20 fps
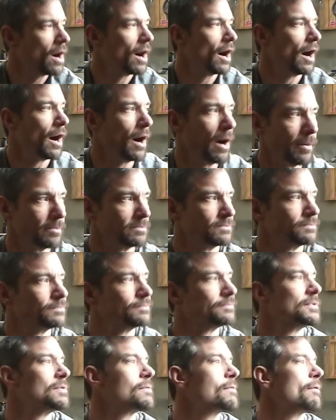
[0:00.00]

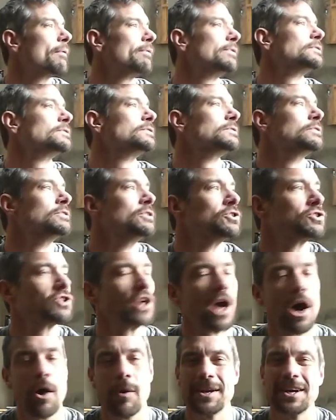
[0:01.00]

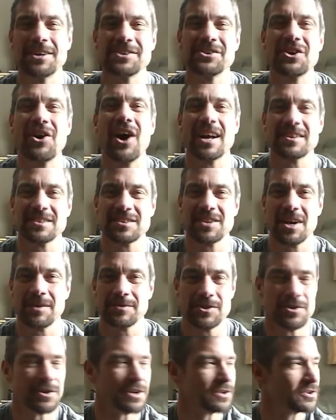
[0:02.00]
And there's a lot of
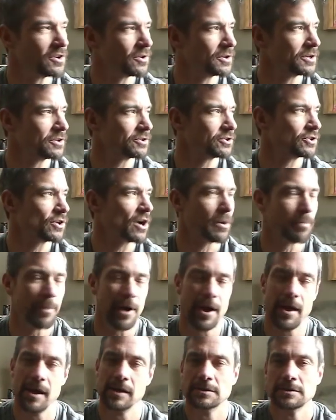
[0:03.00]
stuff you can do in the truck,
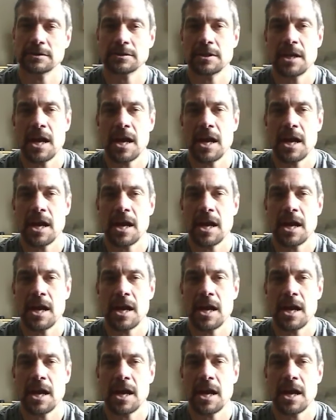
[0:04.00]
but